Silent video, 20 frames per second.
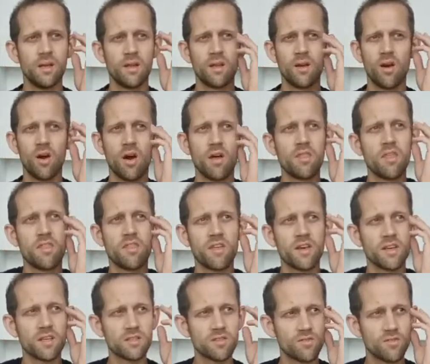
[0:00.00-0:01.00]
There are other
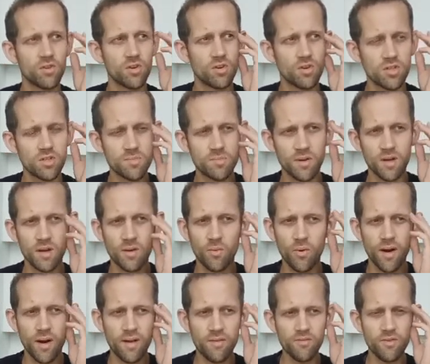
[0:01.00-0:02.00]
things, of course, but
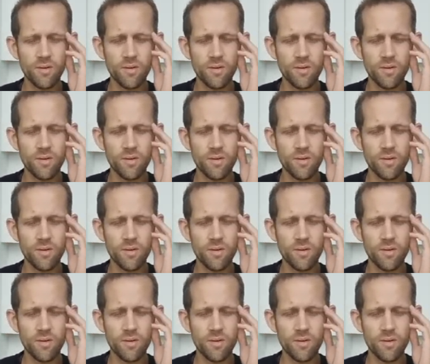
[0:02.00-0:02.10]
whatever